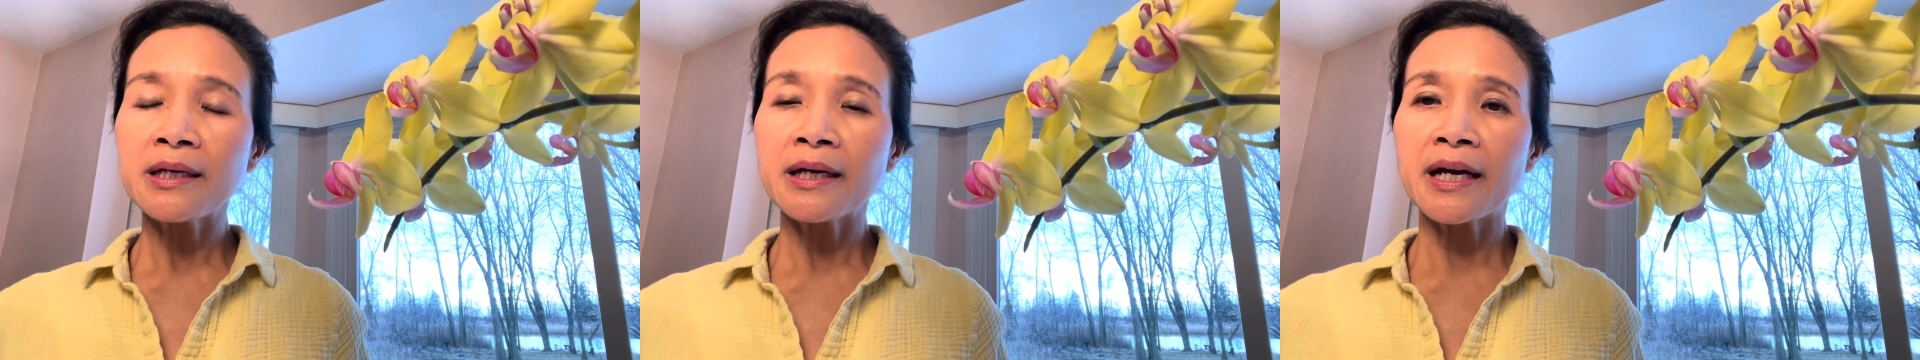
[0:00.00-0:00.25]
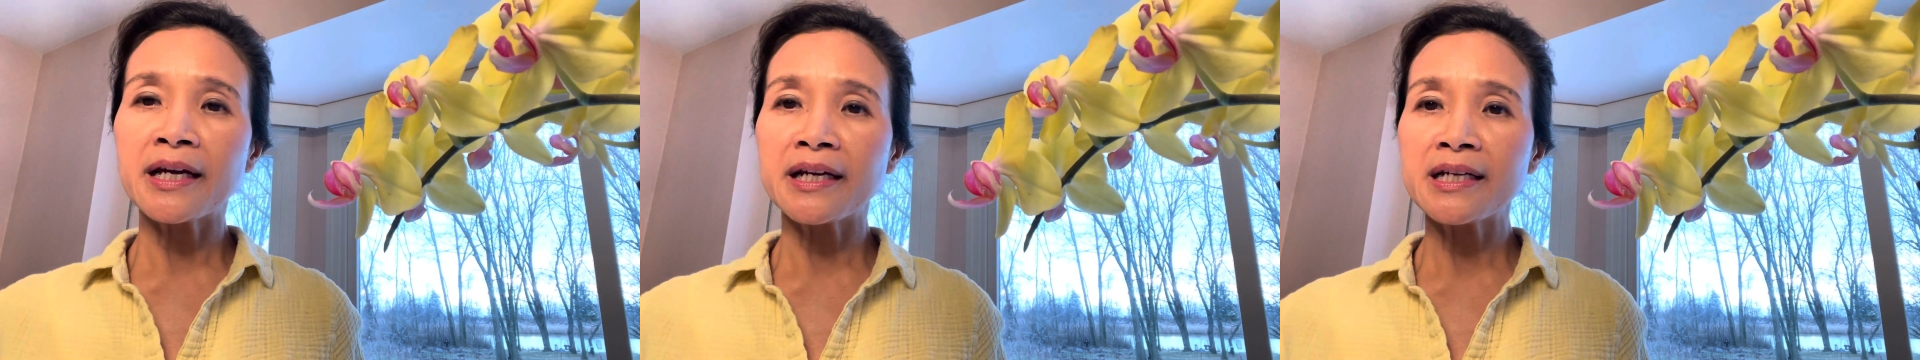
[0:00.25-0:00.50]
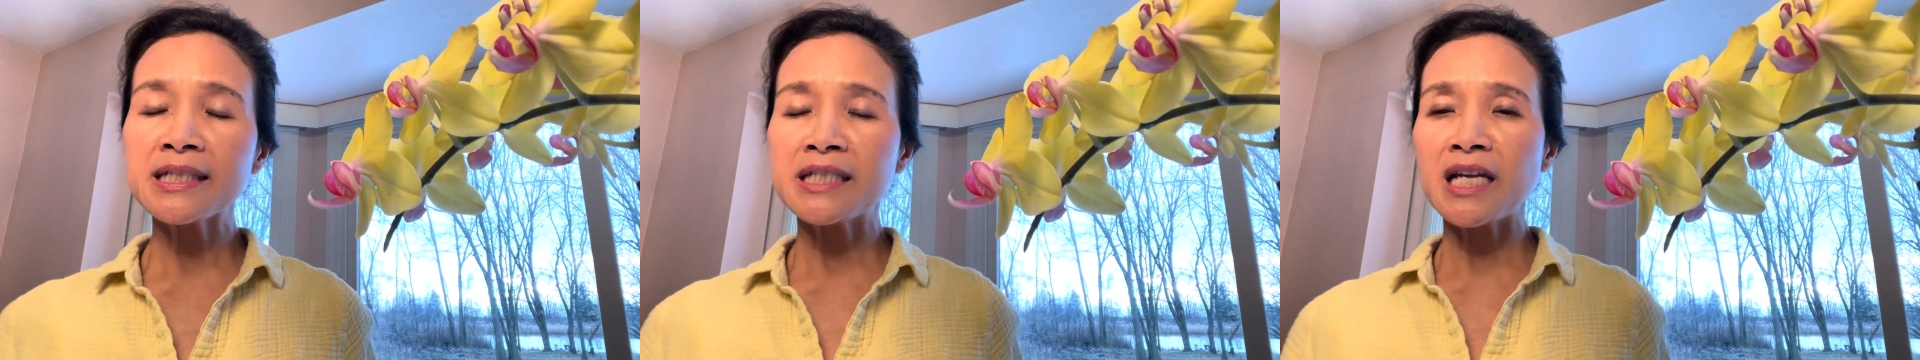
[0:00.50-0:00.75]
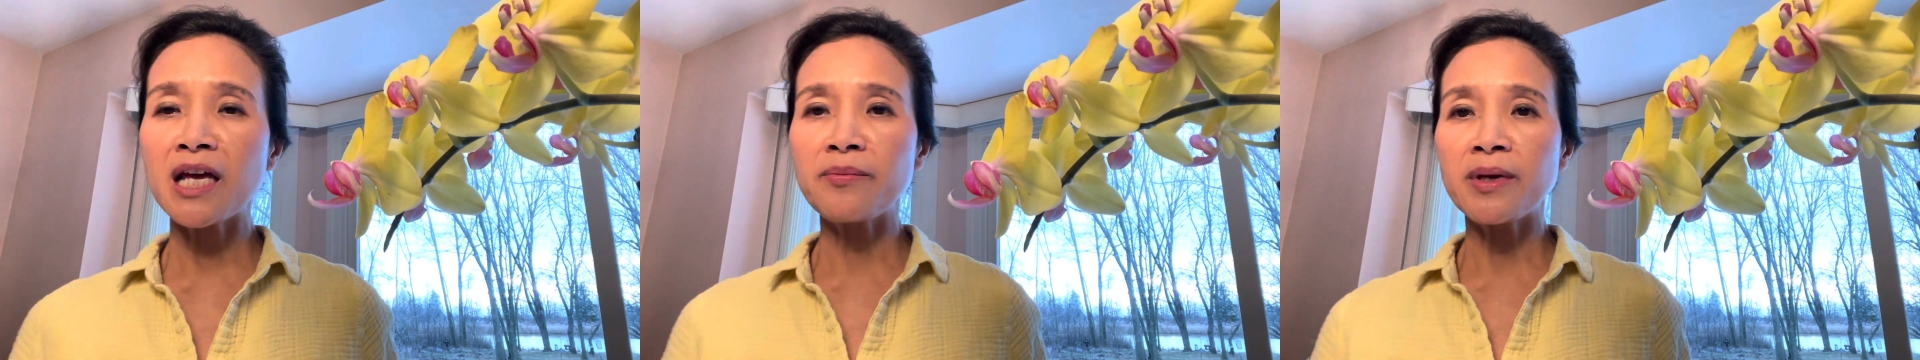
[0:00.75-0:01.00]
and his
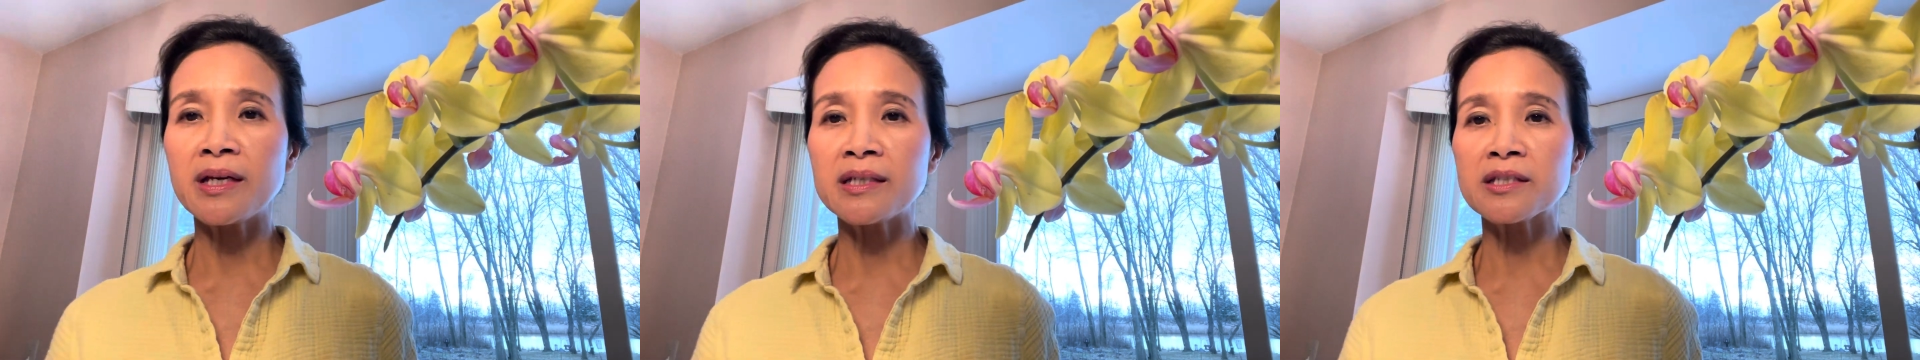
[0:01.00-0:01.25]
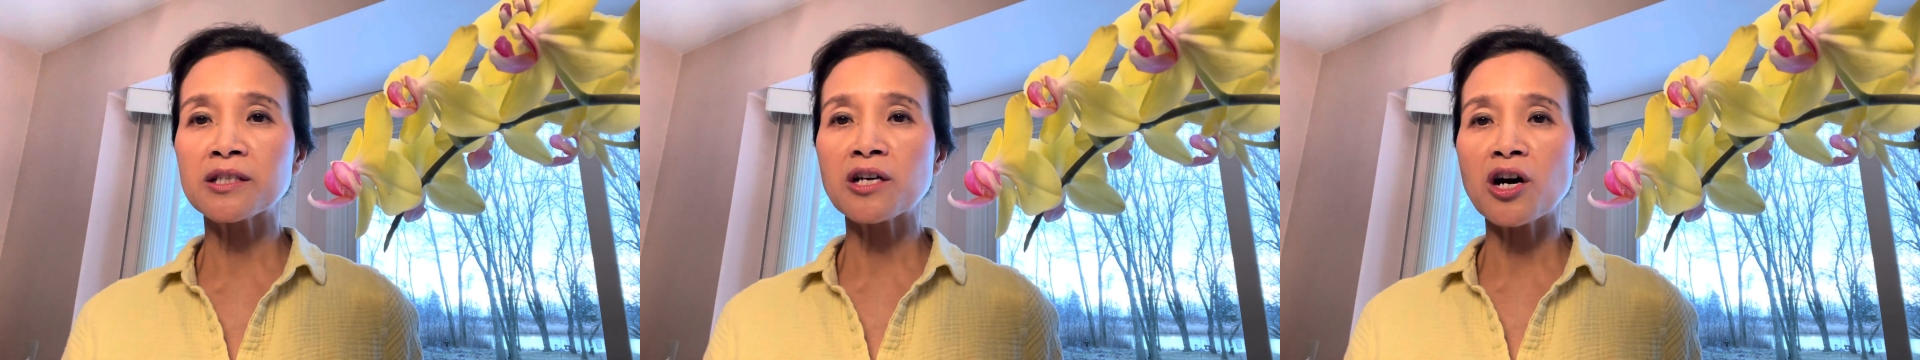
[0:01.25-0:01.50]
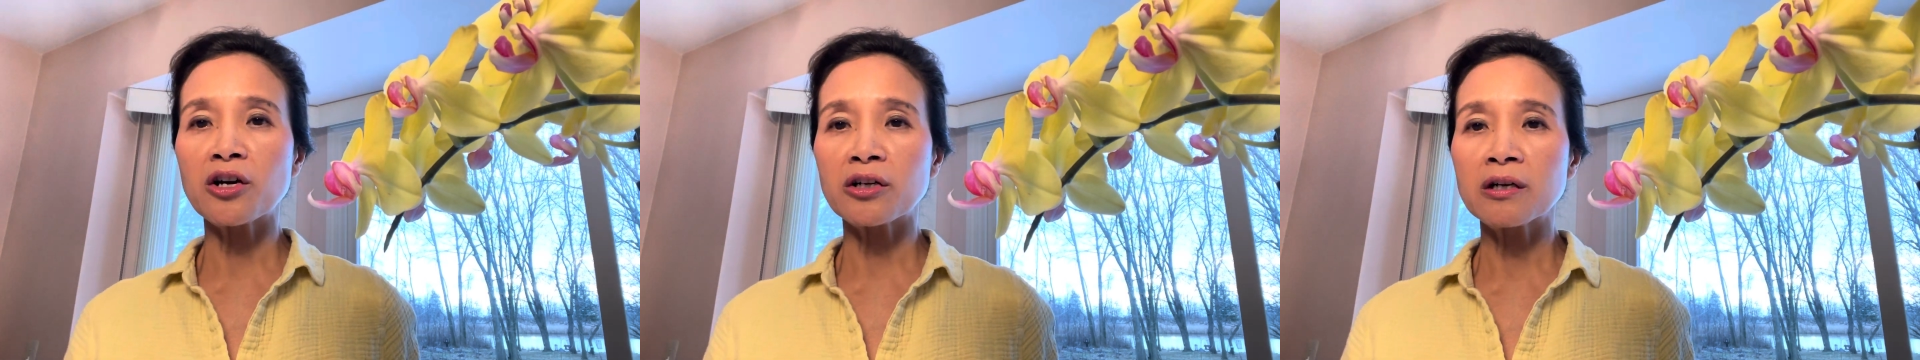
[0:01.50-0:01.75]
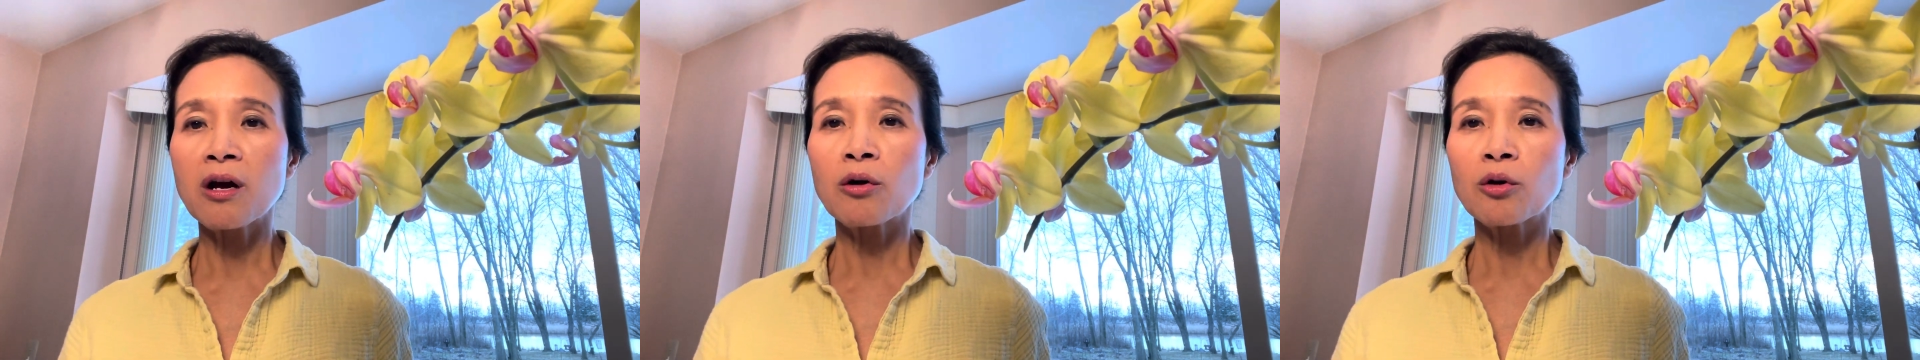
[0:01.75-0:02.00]
name is
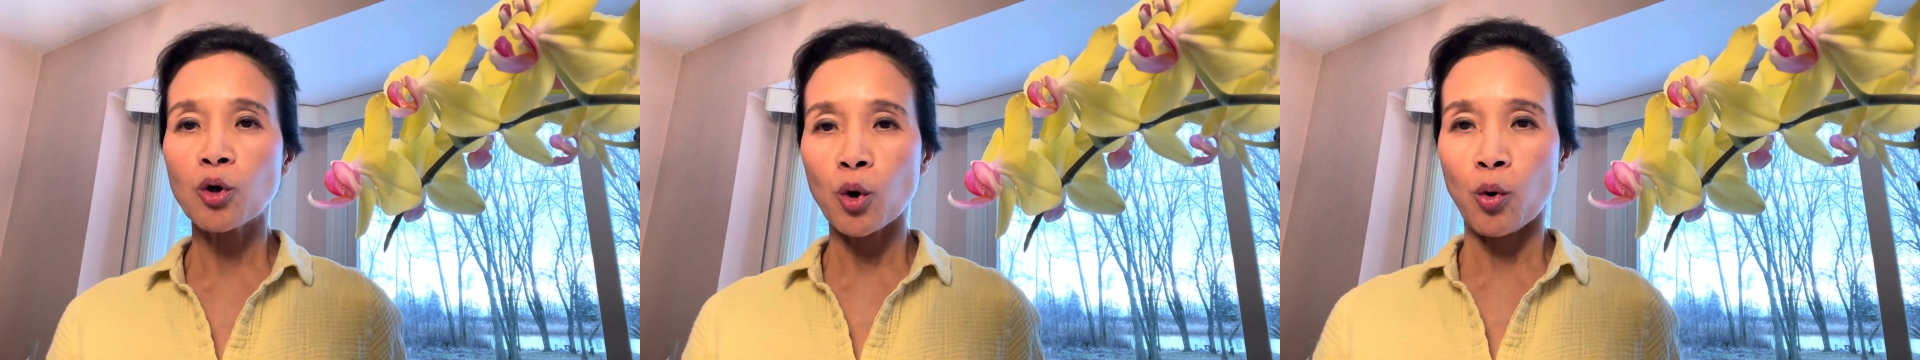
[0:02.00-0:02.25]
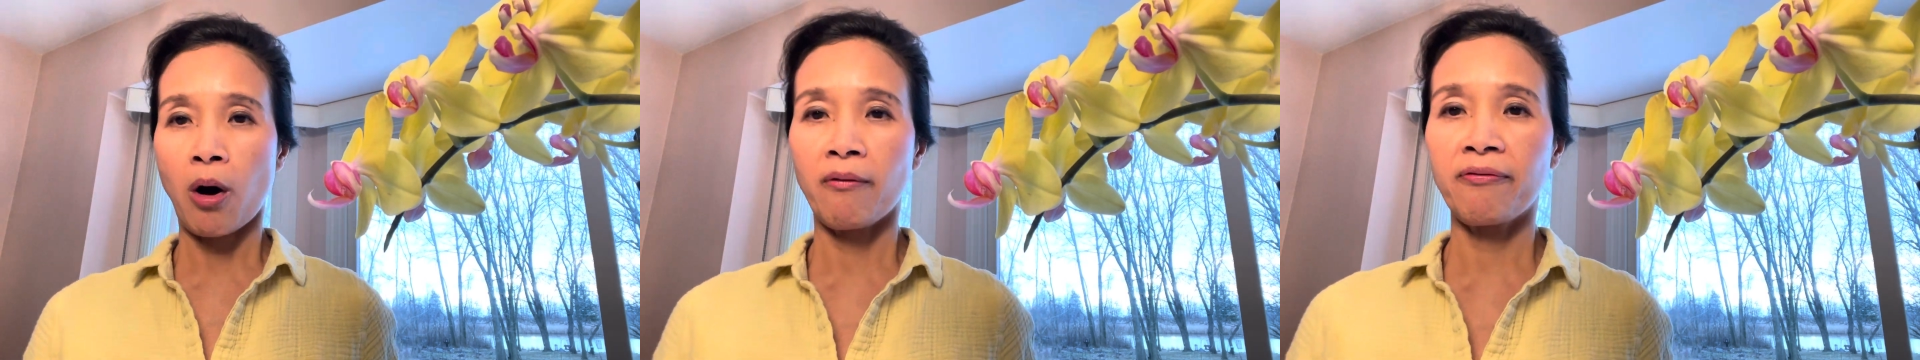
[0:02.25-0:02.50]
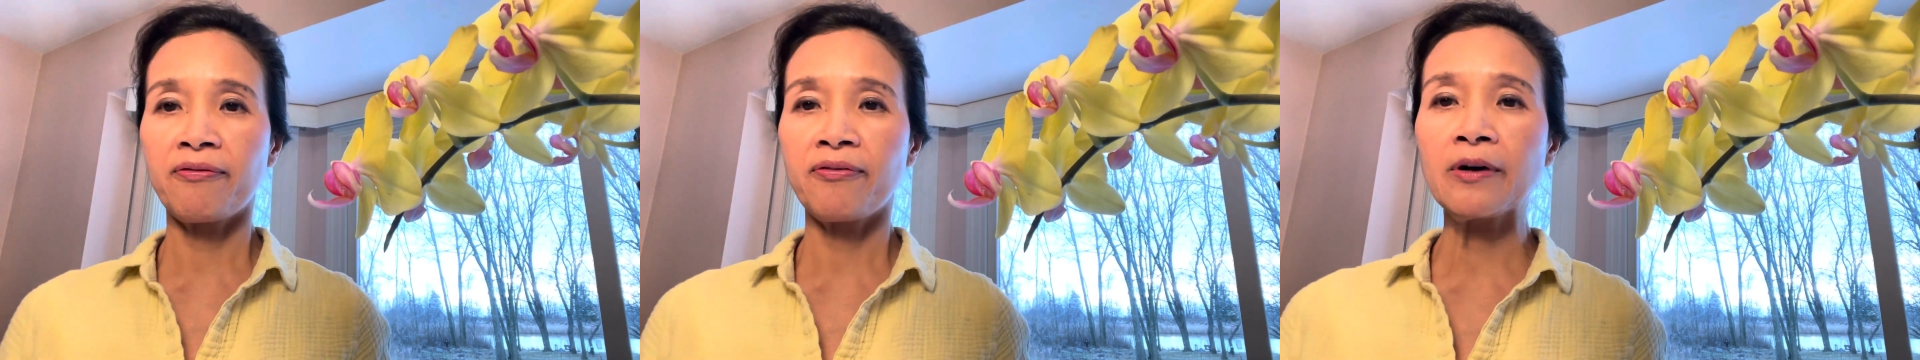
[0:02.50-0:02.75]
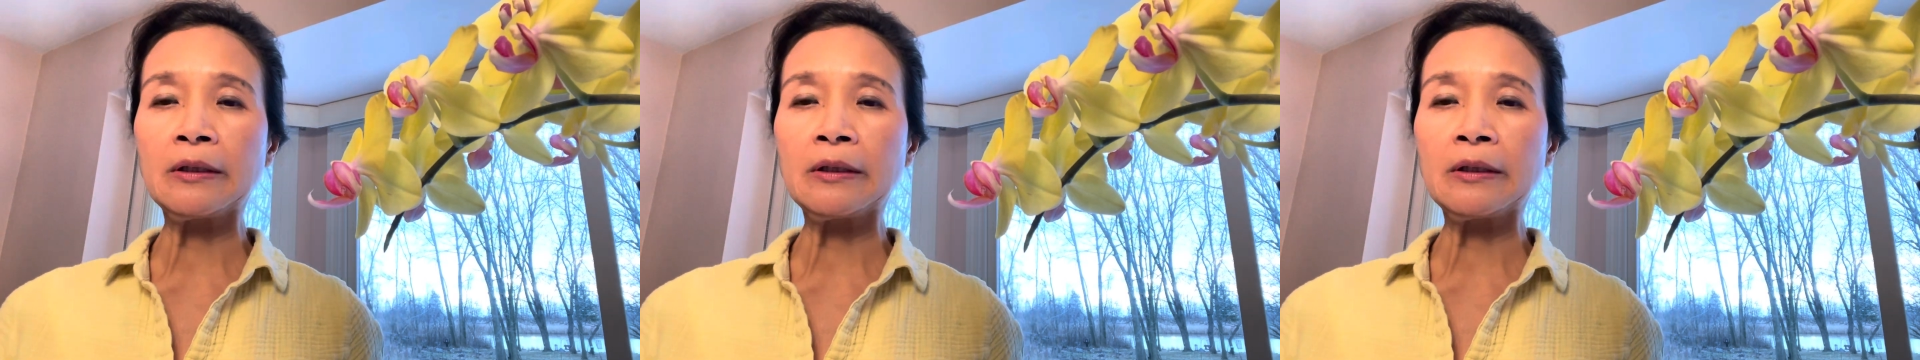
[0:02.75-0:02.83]
Karl Kohoff.